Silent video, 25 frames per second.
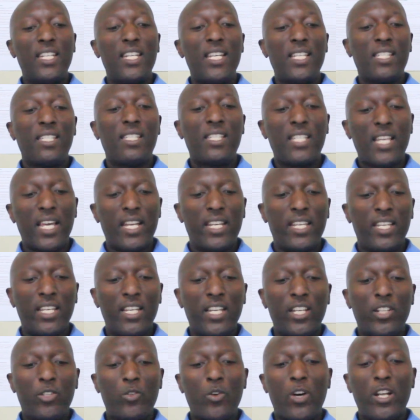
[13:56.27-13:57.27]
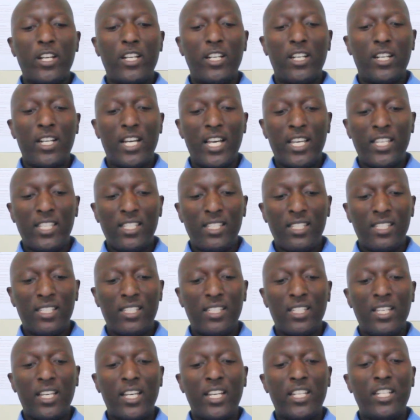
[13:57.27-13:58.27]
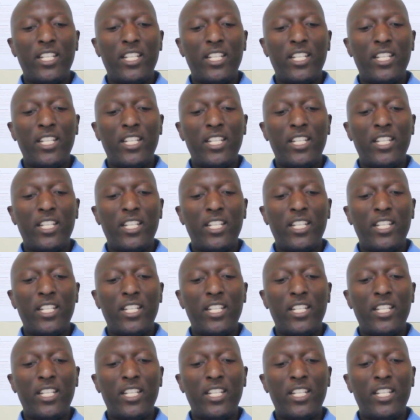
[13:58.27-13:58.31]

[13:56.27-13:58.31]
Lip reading: necessary to analyze